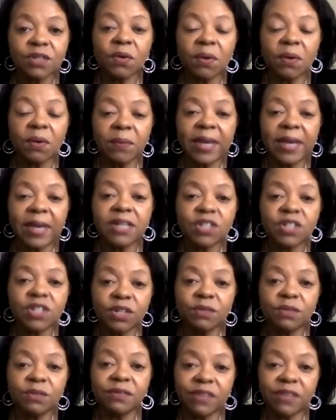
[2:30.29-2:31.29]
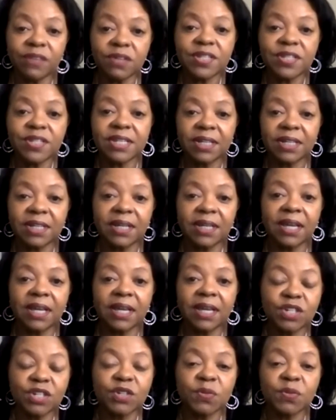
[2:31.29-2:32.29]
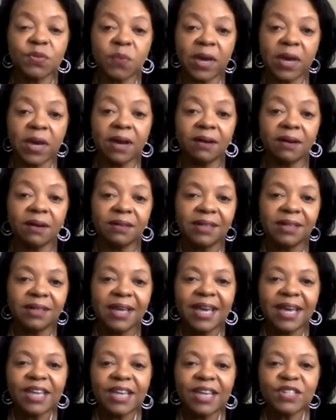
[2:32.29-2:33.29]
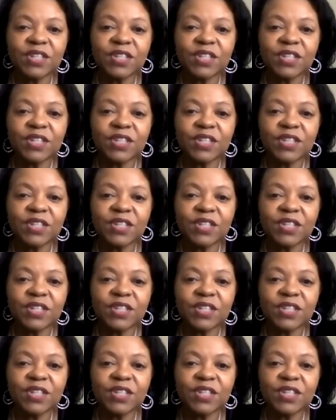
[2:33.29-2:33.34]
to go away to university and to do well.